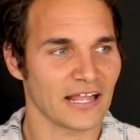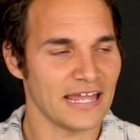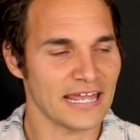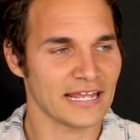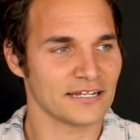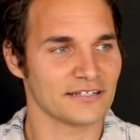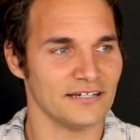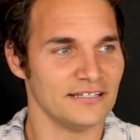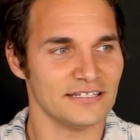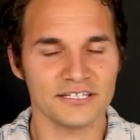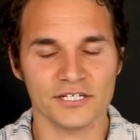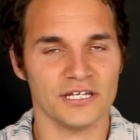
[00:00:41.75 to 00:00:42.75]
And
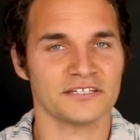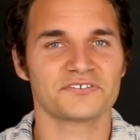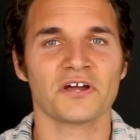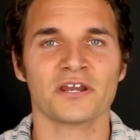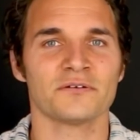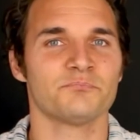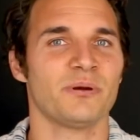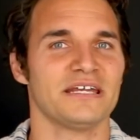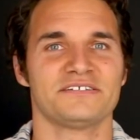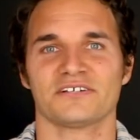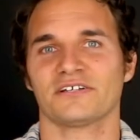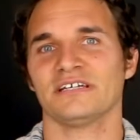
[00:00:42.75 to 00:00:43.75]
it's going to
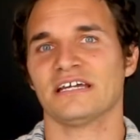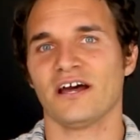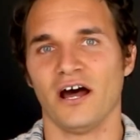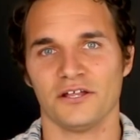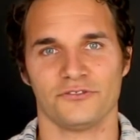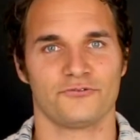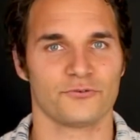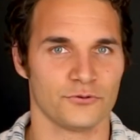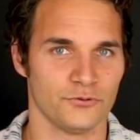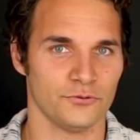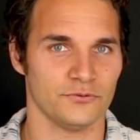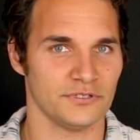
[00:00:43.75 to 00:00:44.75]
basically cut
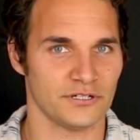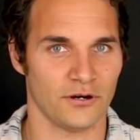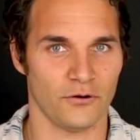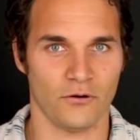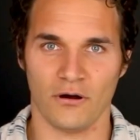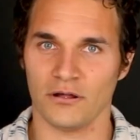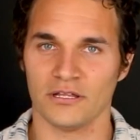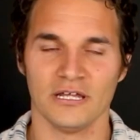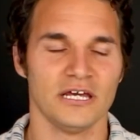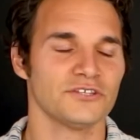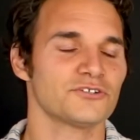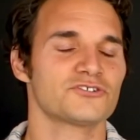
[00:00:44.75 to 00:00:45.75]
through, you know, uh,
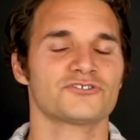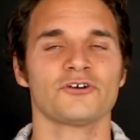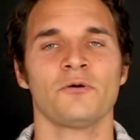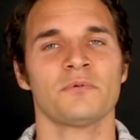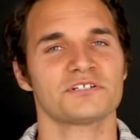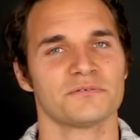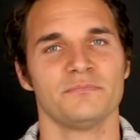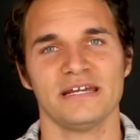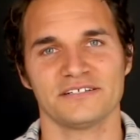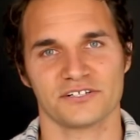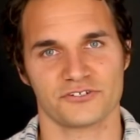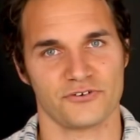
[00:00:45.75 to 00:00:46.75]
there's so much
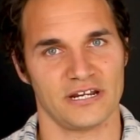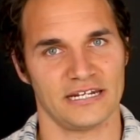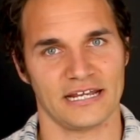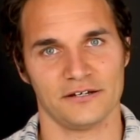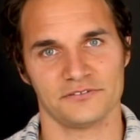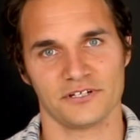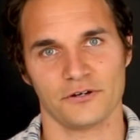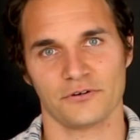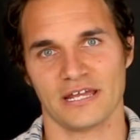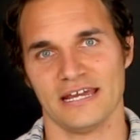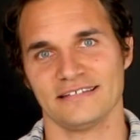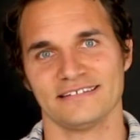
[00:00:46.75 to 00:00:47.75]
amazing training out there,
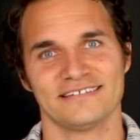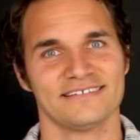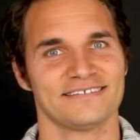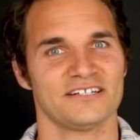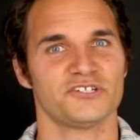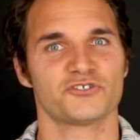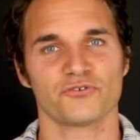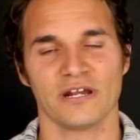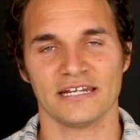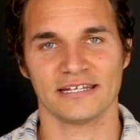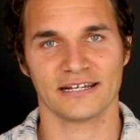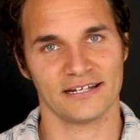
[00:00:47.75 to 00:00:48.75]
okay? This isn't a
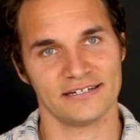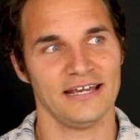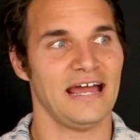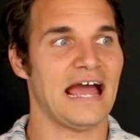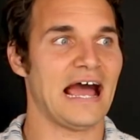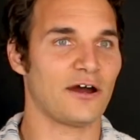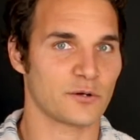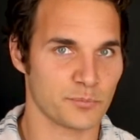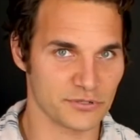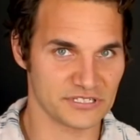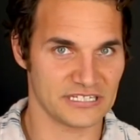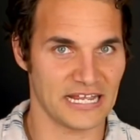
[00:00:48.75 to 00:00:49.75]
training on how to
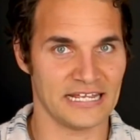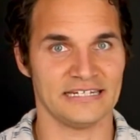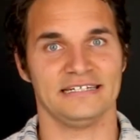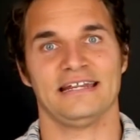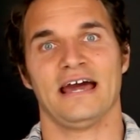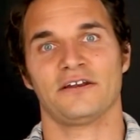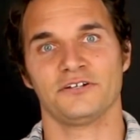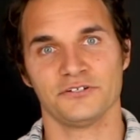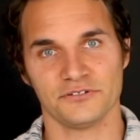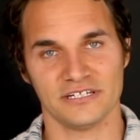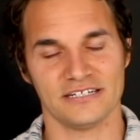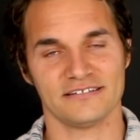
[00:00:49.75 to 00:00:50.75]
present and how to
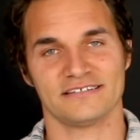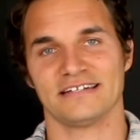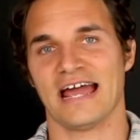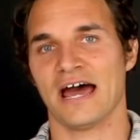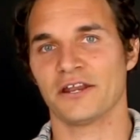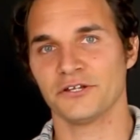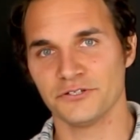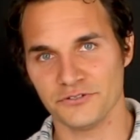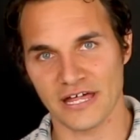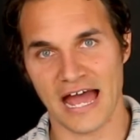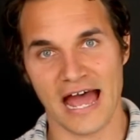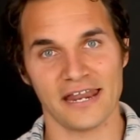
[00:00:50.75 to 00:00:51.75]
do this and how to do
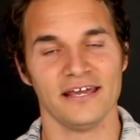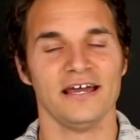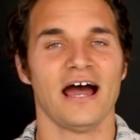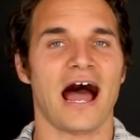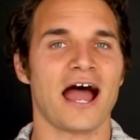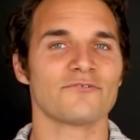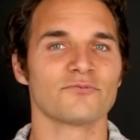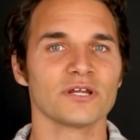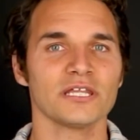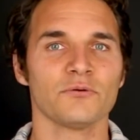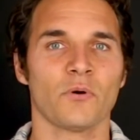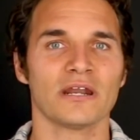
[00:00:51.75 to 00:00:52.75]
that. I
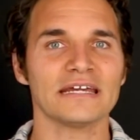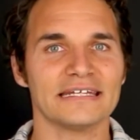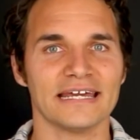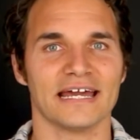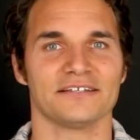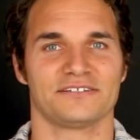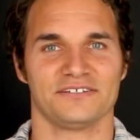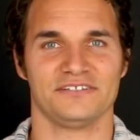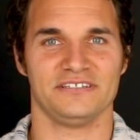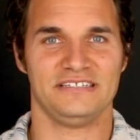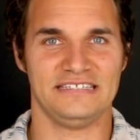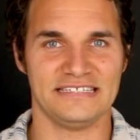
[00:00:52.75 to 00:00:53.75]
really want to get to
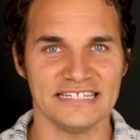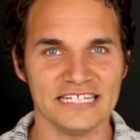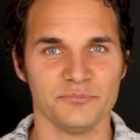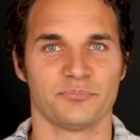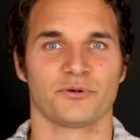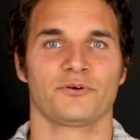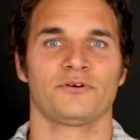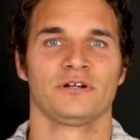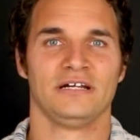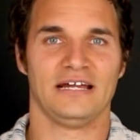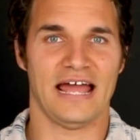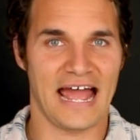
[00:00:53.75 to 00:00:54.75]
the
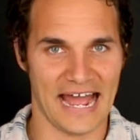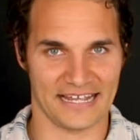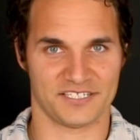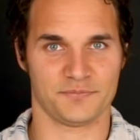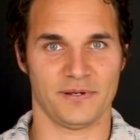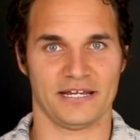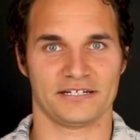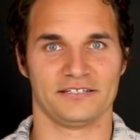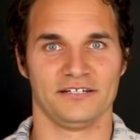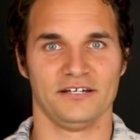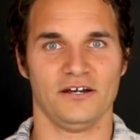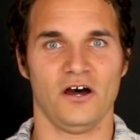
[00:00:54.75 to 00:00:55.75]
deeper aspect
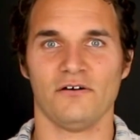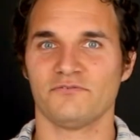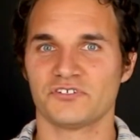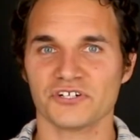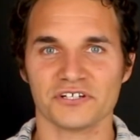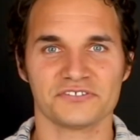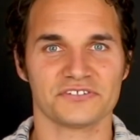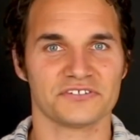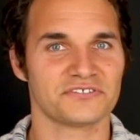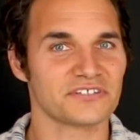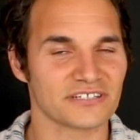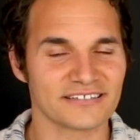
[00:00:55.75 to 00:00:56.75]
of just
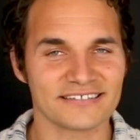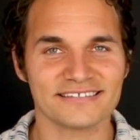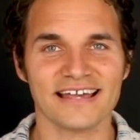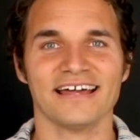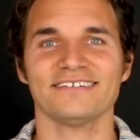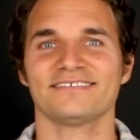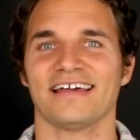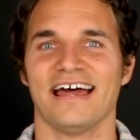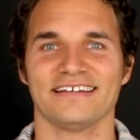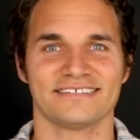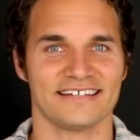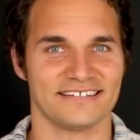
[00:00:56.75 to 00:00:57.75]
success
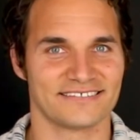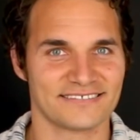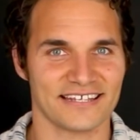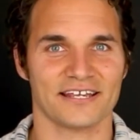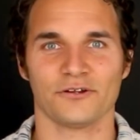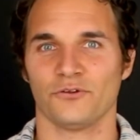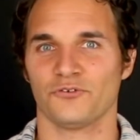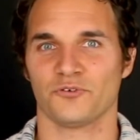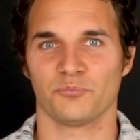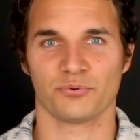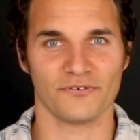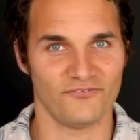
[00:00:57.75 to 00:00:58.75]
as a sales
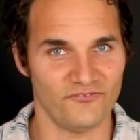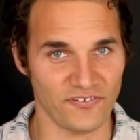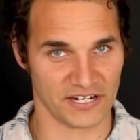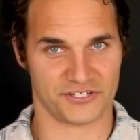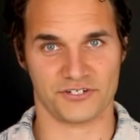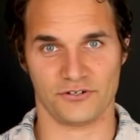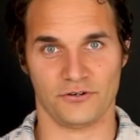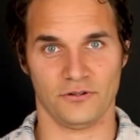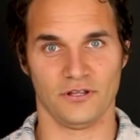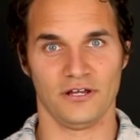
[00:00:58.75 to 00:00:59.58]
professional.